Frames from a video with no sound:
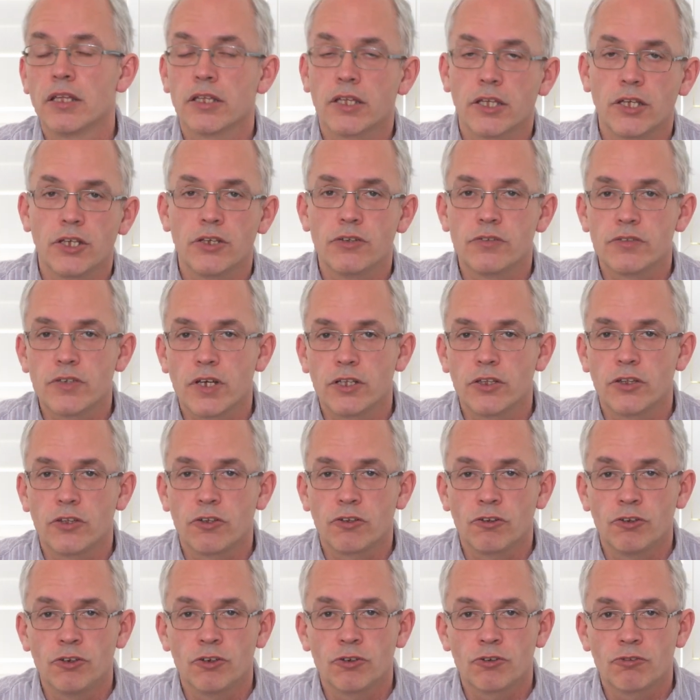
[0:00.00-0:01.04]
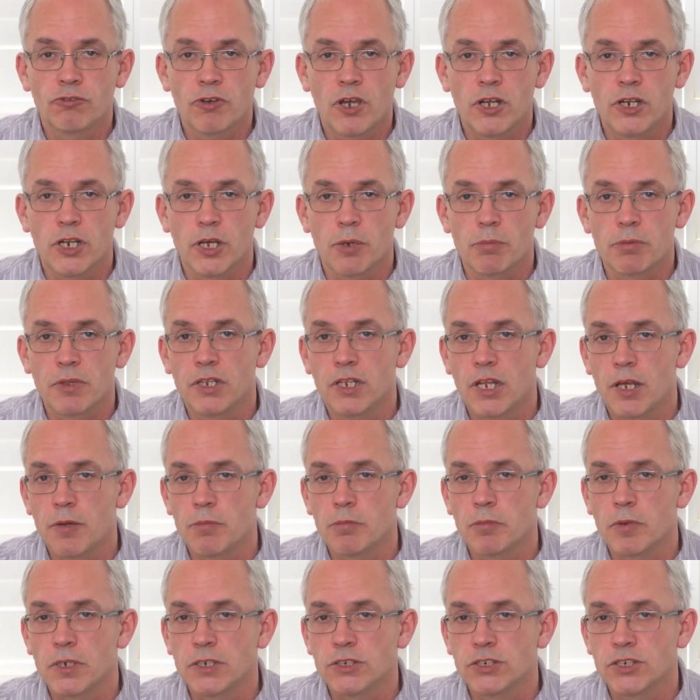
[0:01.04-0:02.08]
Can you tell you're grown up to name
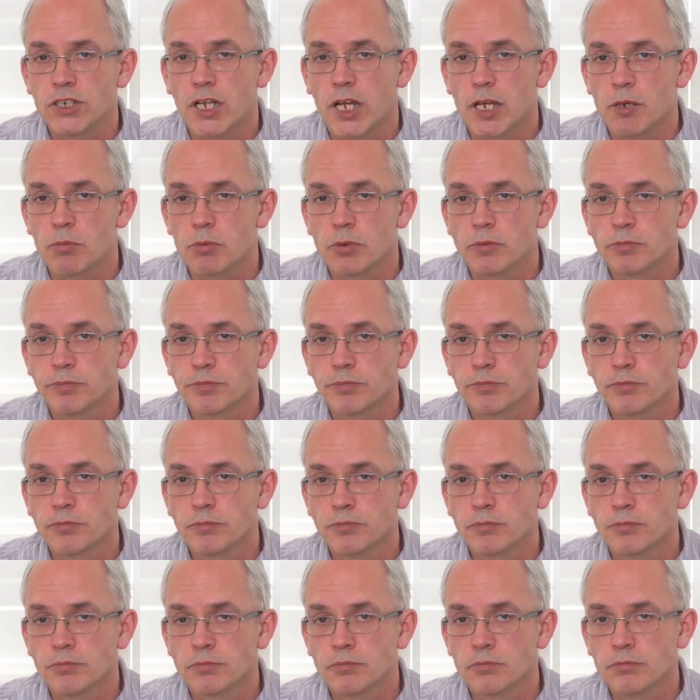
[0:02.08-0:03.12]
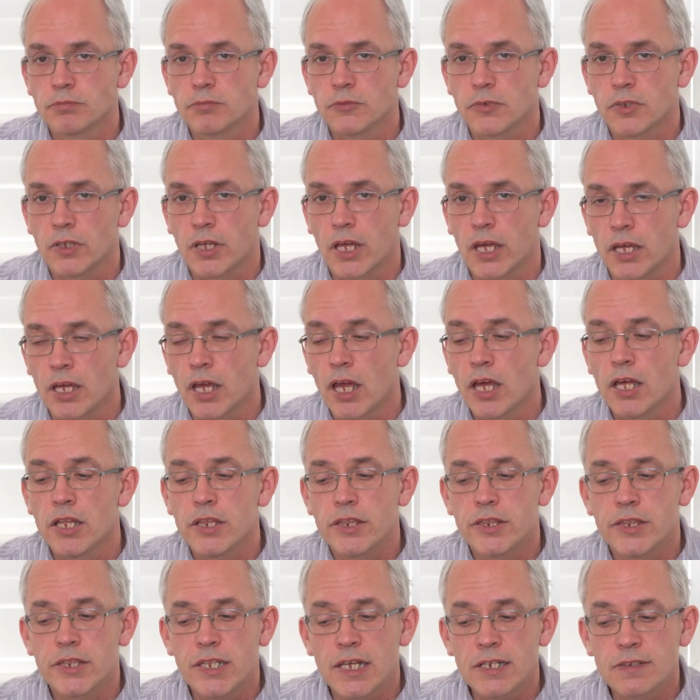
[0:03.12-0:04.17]
my shape? Okay,
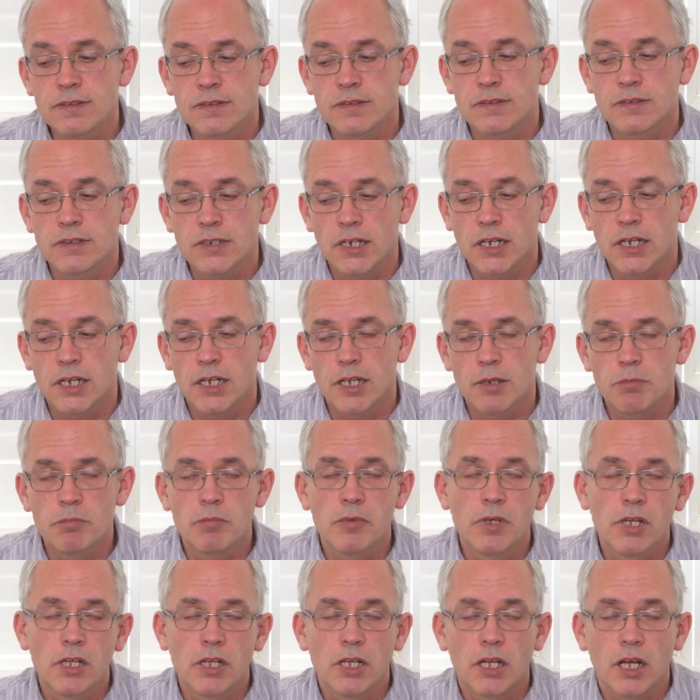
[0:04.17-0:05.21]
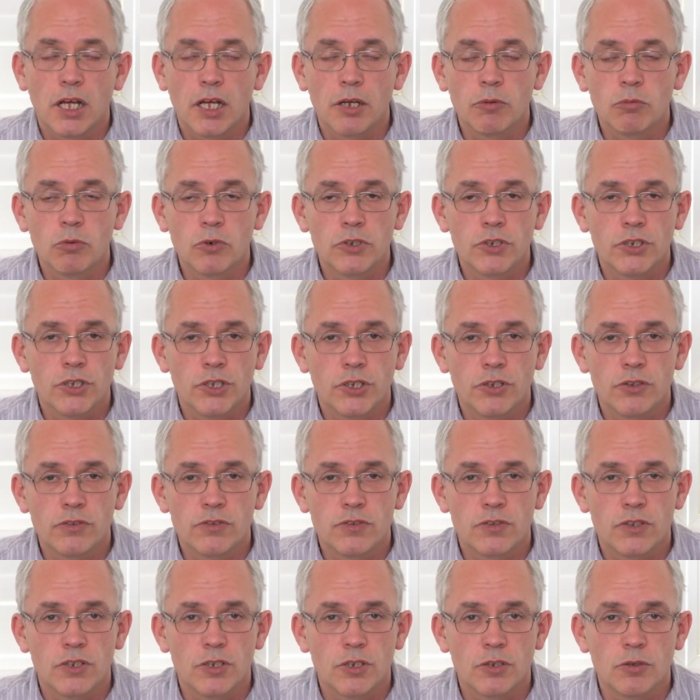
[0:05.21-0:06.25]
this time I want you
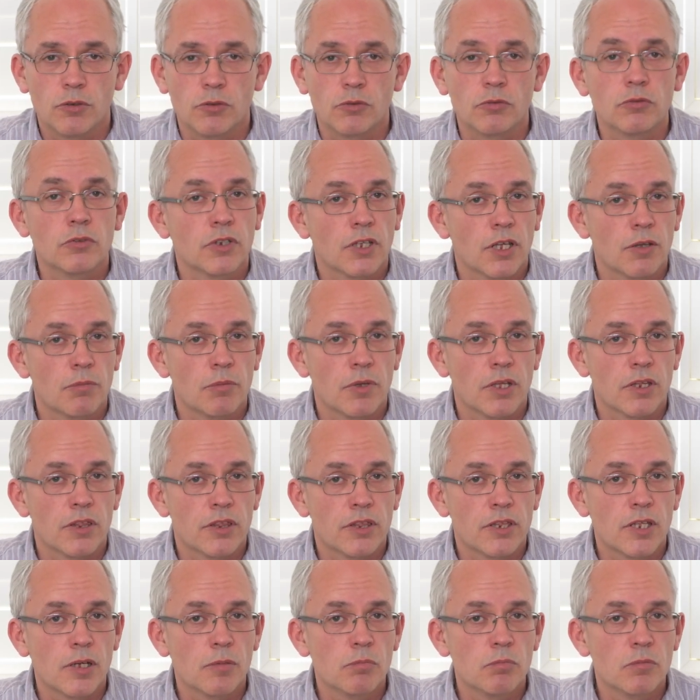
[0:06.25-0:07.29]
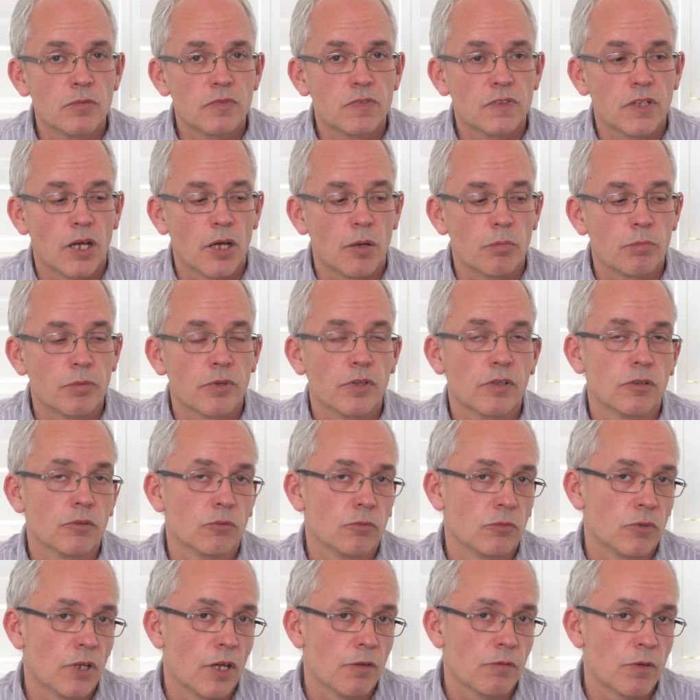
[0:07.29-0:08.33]
to give me a thumbs up
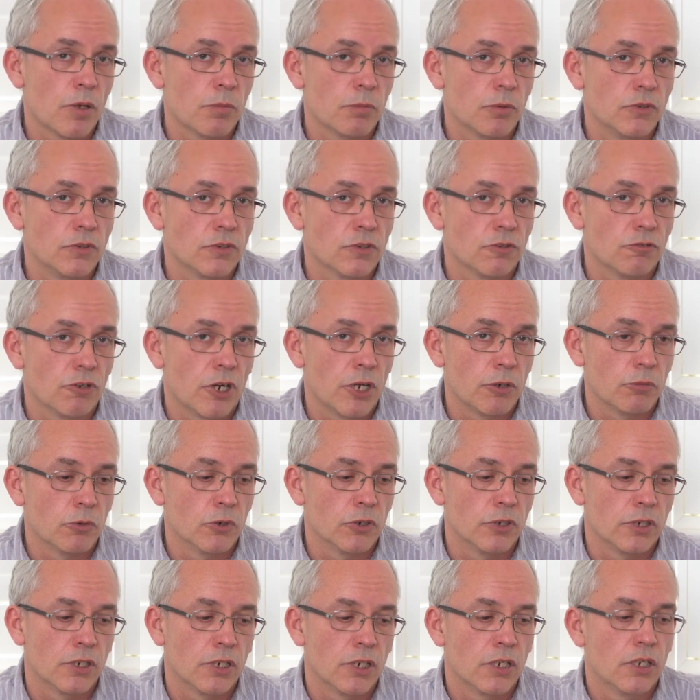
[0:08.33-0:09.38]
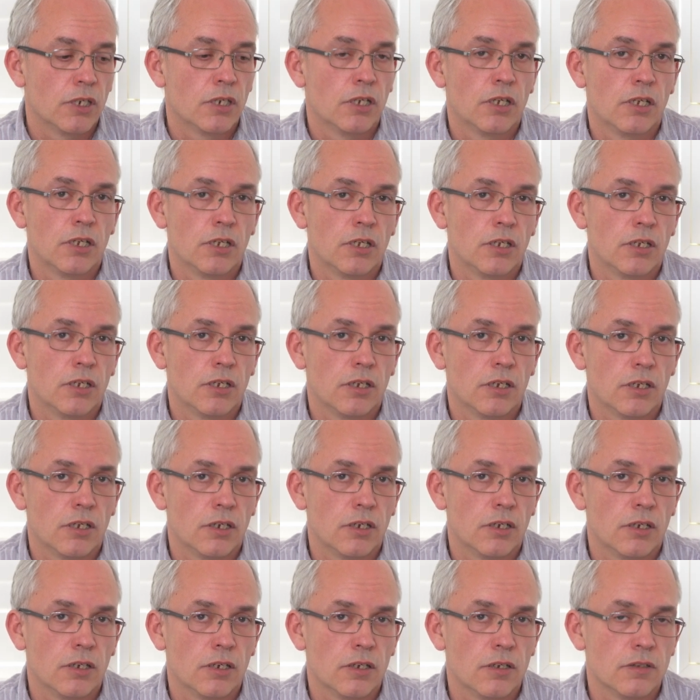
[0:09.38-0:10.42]
if I point to the right one.
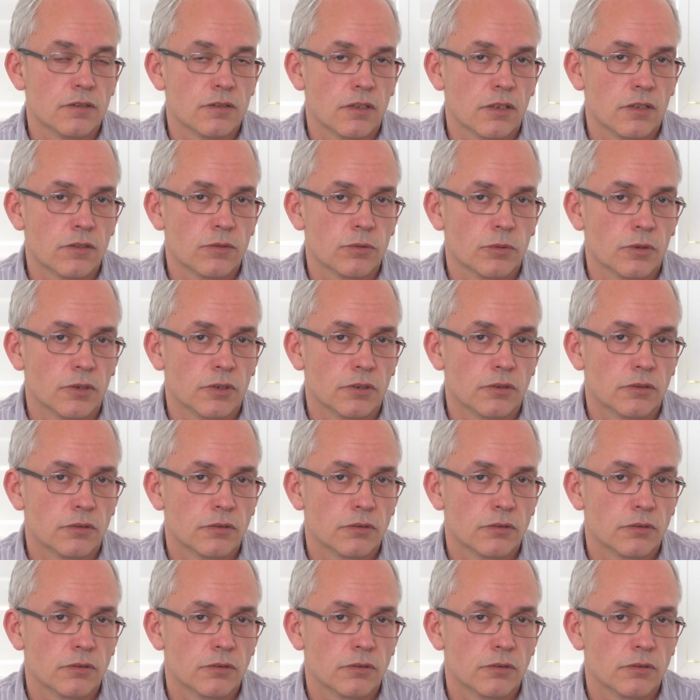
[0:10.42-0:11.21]
Is it this one?